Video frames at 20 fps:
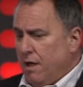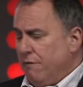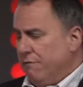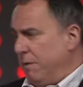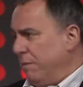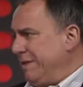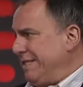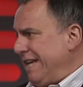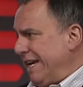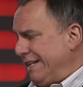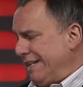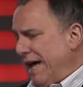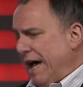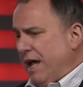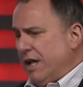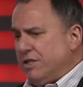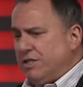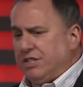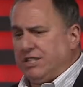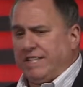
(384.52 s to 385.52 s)
From a
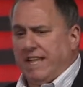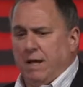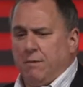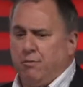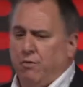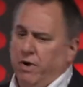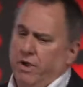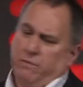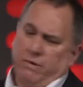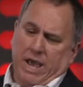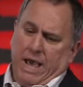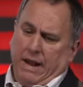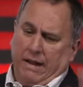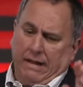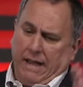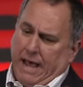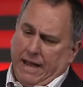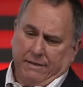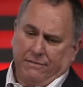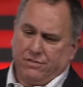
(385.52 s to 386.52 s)
technology standpoint, we had a
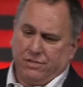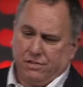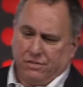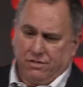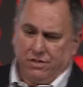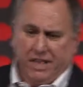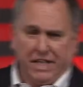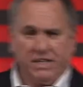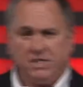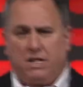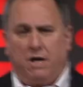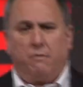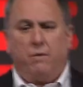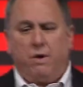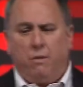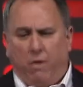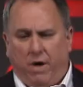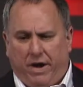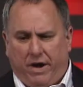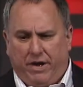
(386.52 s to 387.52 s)
lot of things that we
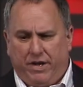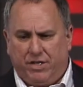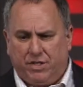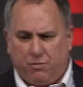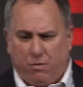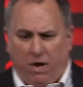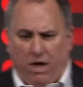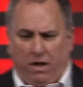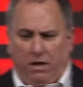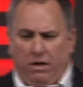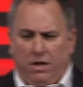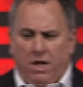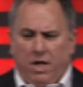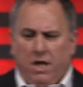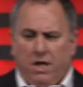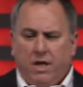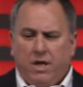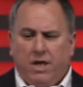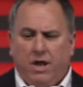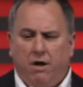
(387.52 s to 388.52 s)
wanted as well.
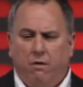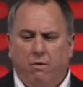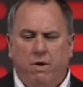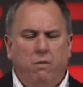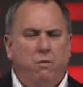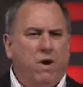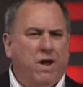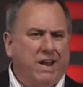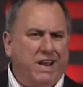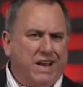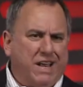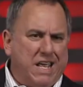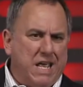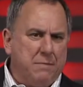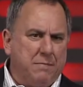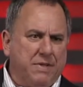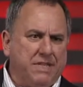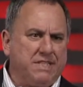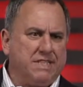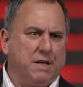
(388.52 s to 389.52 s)
You know, we wanted to
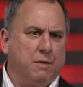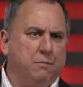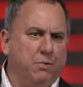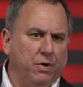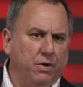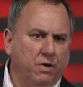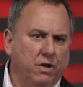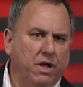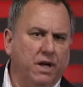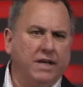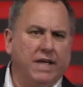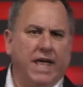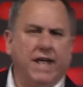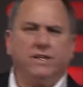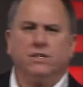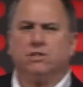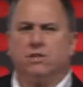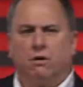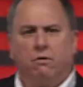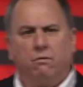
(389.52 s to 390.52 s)
keep it simple,
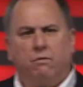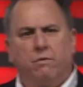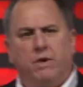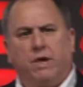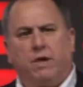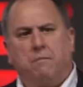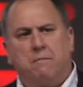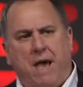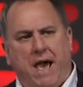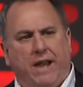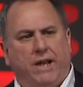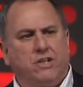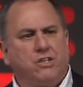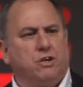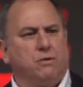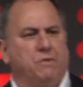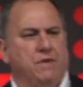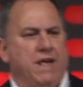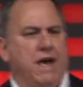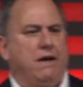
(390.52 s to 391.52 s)
again, so we could manage
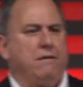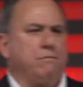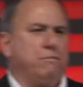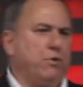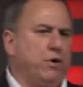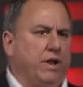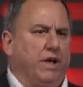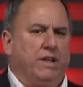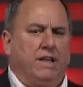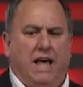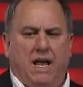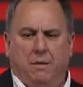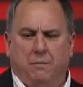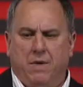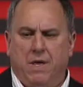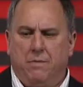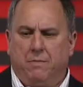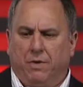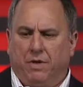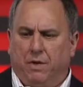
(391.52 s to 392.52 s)
it without putting a lot of
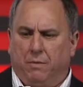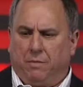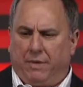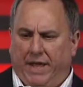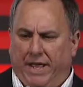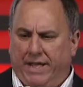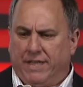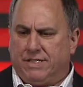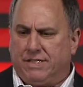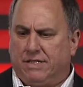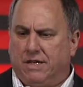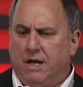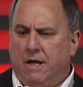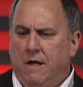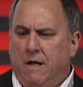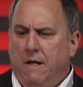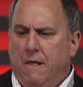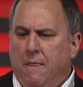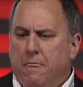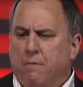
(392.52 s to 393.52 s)
people in place.
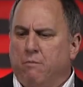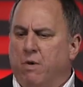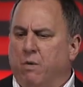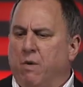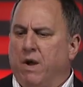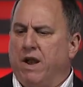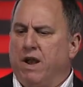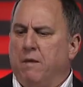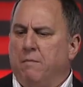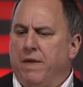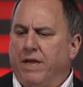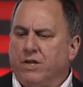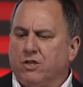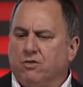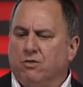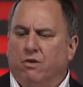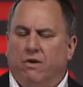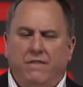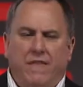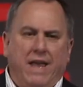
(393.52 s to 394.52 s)
We wanted to make
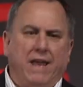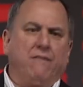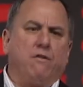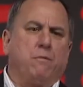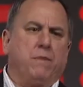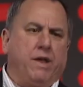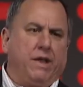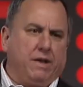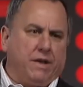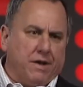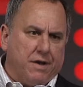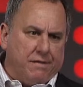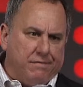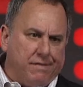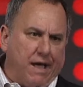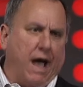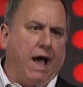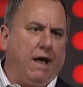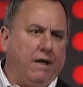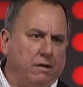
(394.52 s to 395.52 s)
sure that everybody could
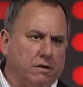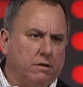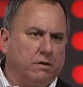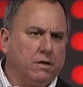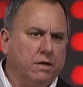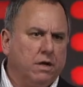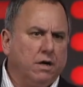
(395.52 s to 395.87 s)
dial